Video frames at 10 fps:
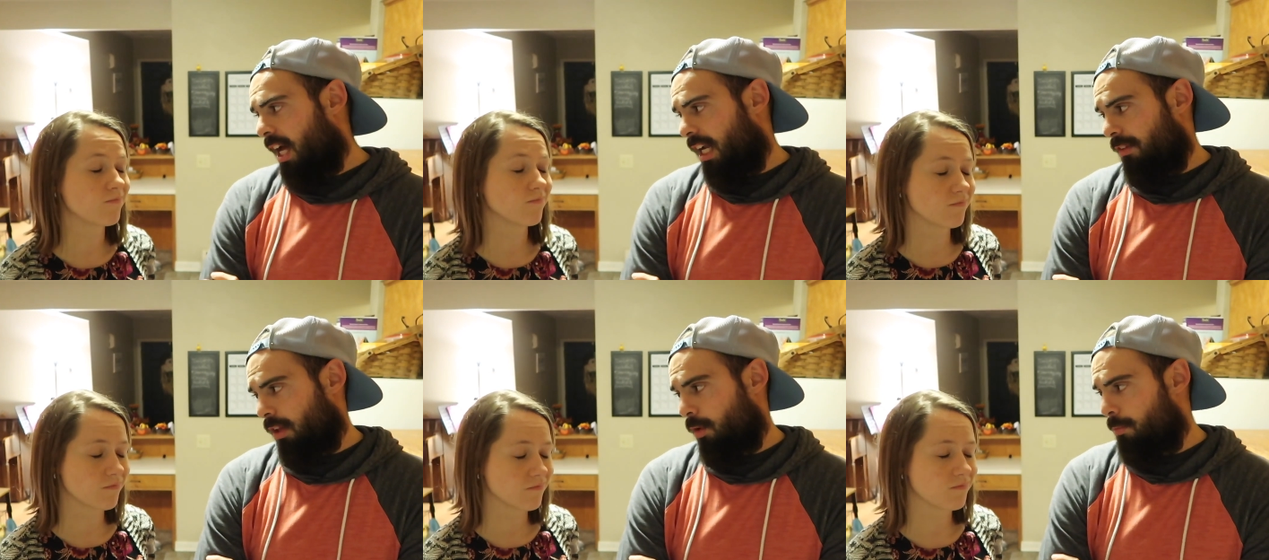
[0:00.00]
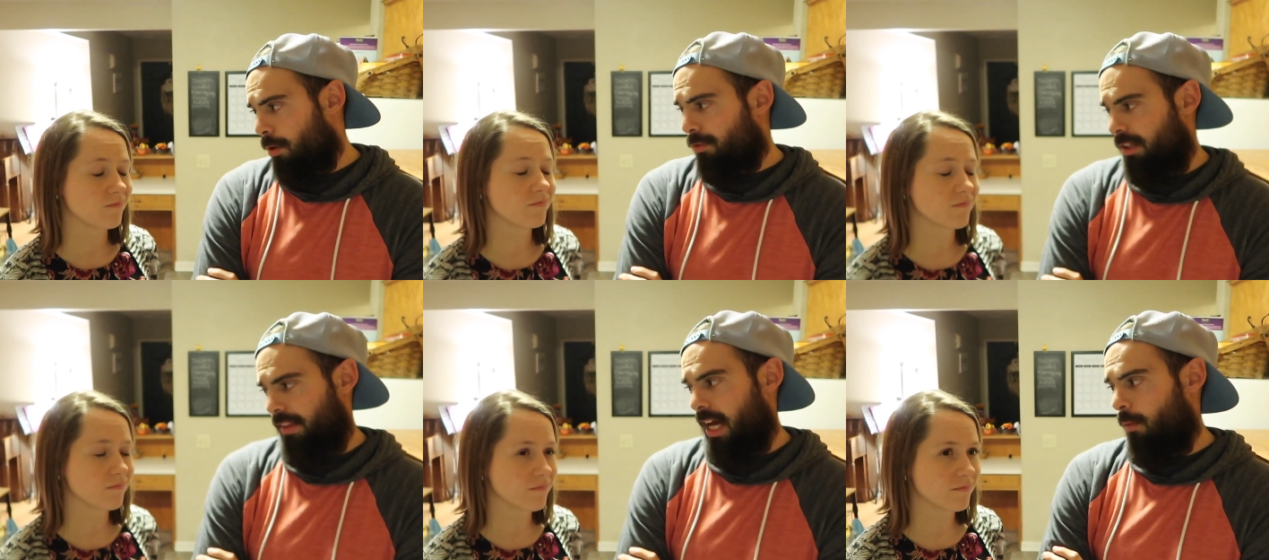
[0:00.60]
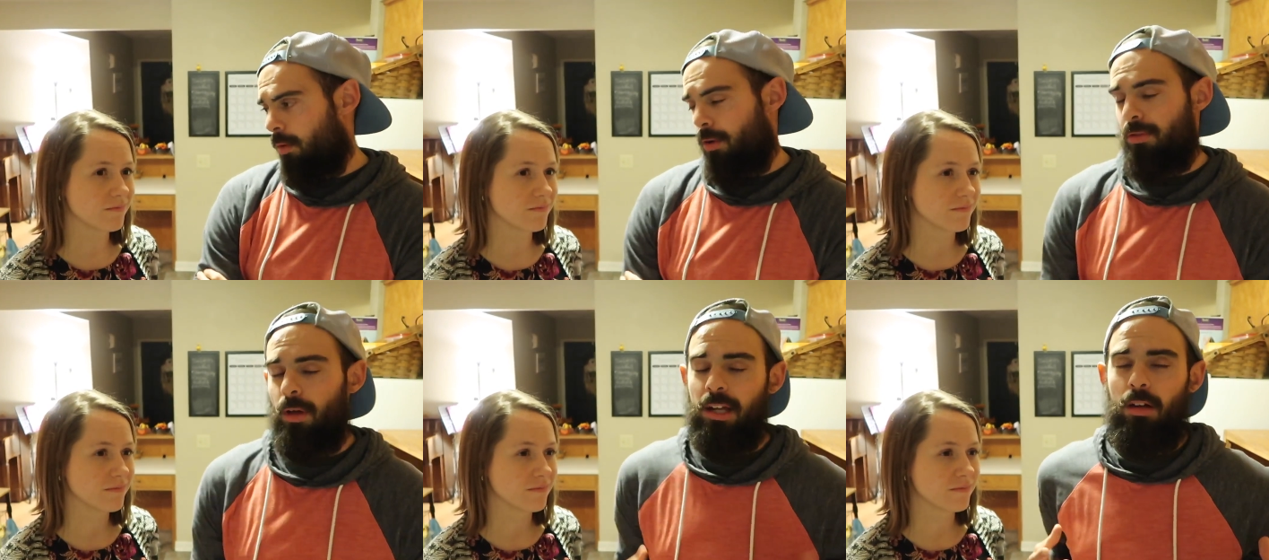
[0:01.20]
Speaker 1: And I feel like we both did that. We were
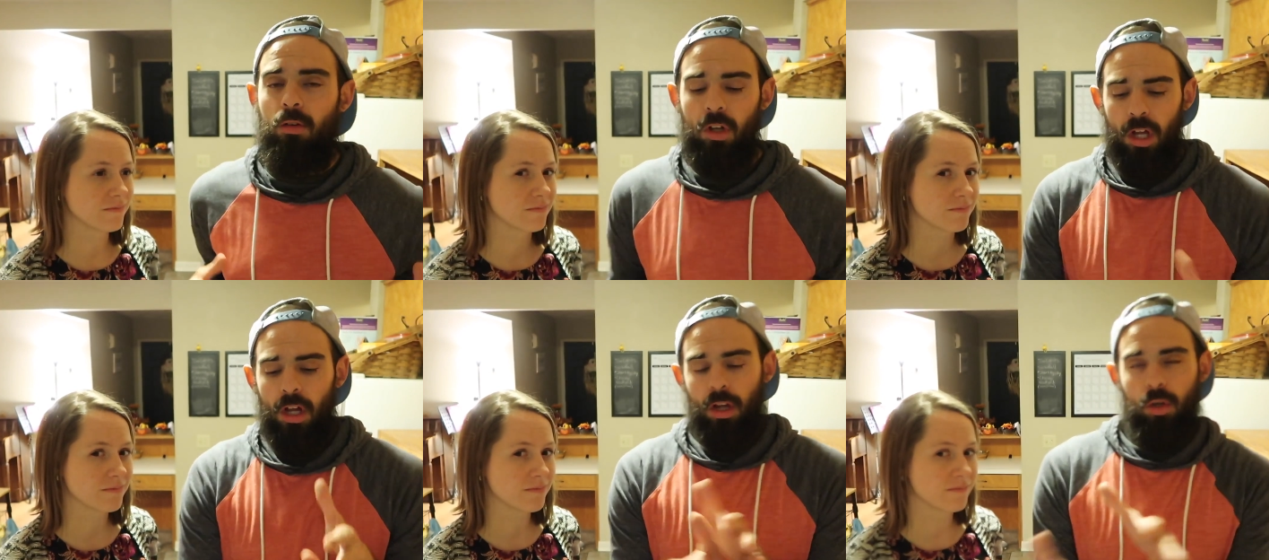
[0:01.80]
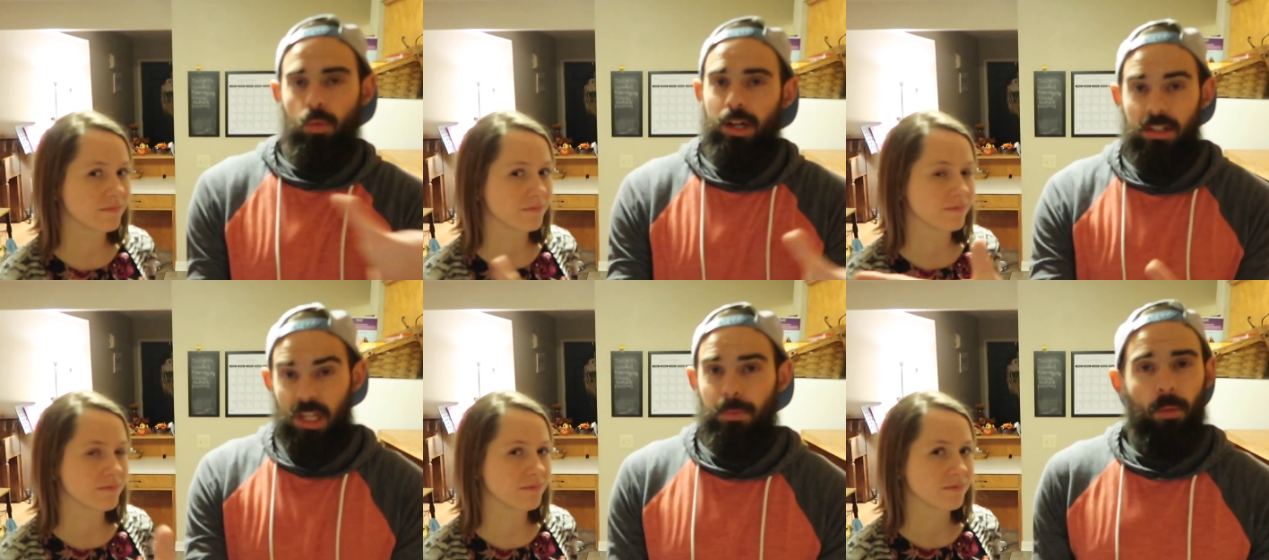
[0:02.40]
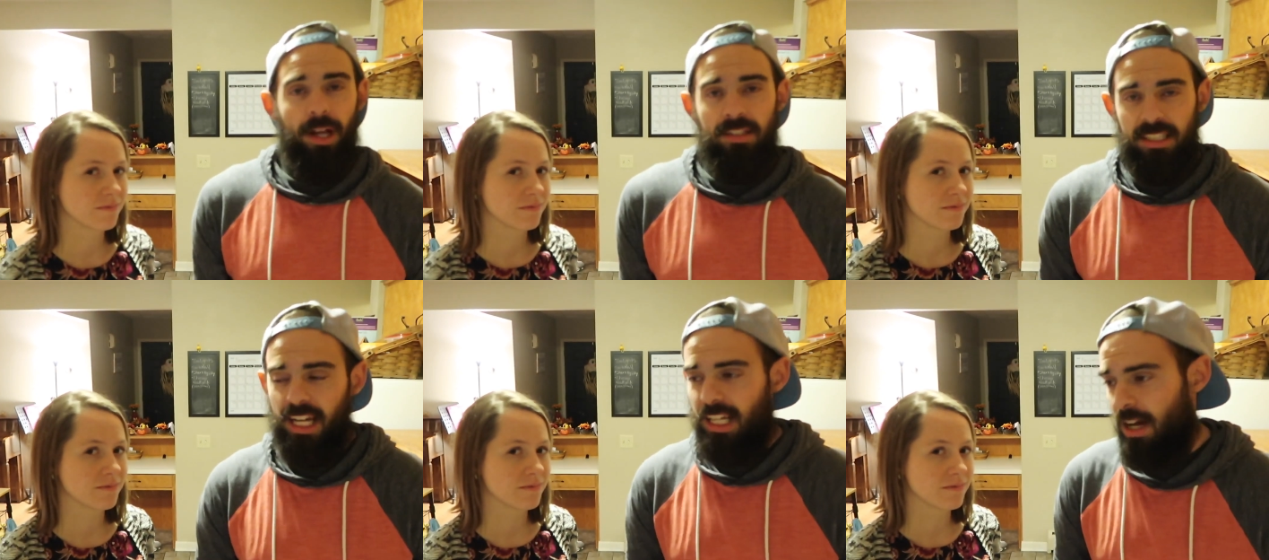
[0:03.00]
both like went our separate
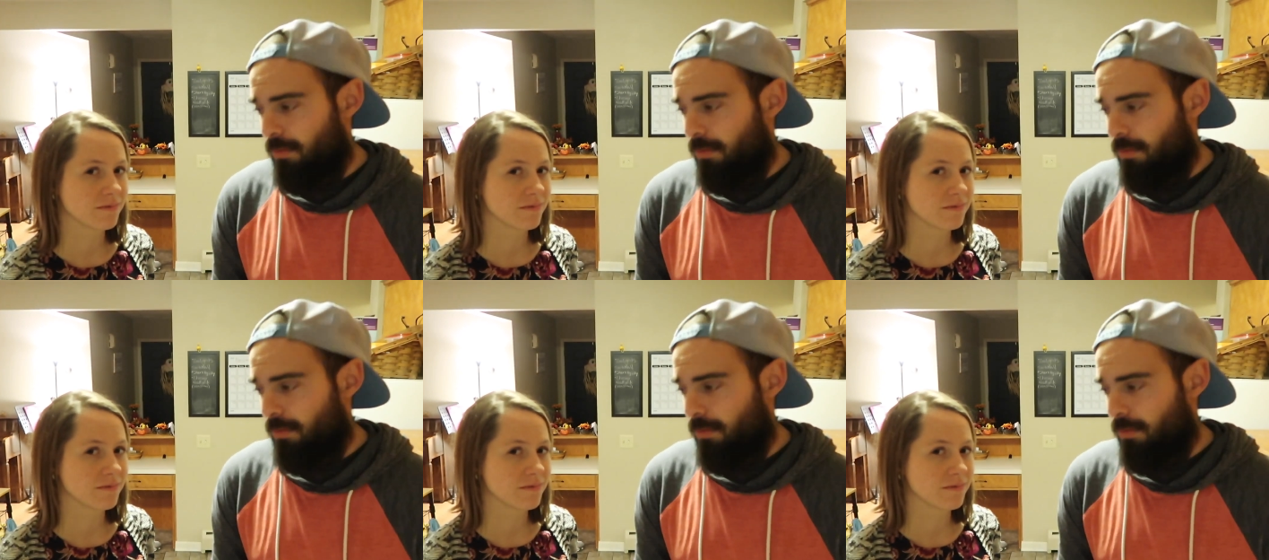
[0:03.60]
ways and had